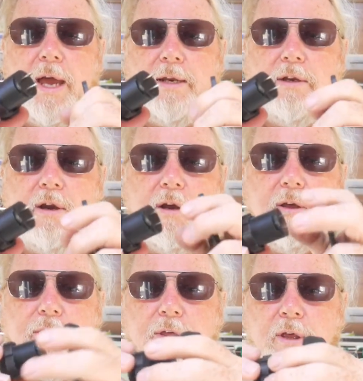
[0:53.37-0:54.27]
and
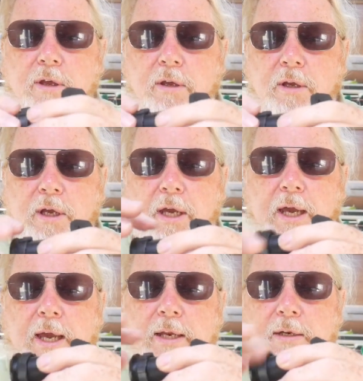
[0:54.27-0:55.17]
earth,
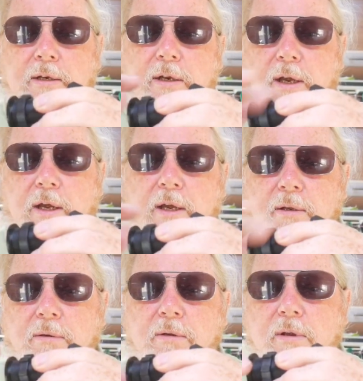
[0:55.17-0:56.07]
and
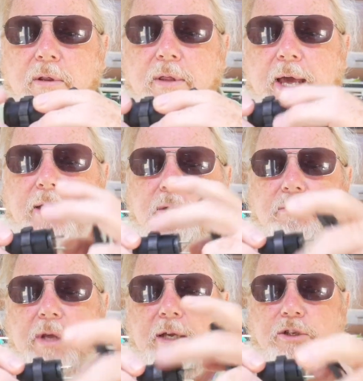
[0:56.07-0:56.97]

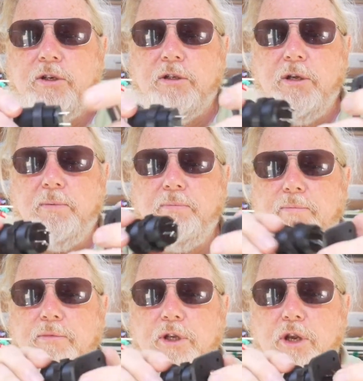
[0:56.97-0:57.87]
that's just to
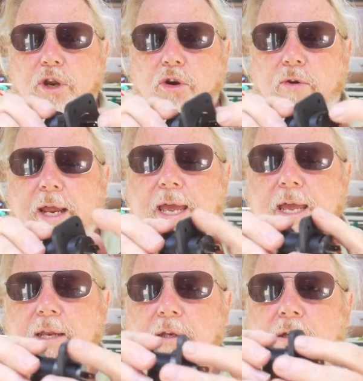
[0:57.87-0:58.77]
secure it
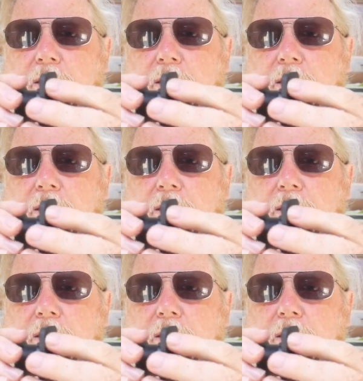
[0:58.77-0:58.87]
in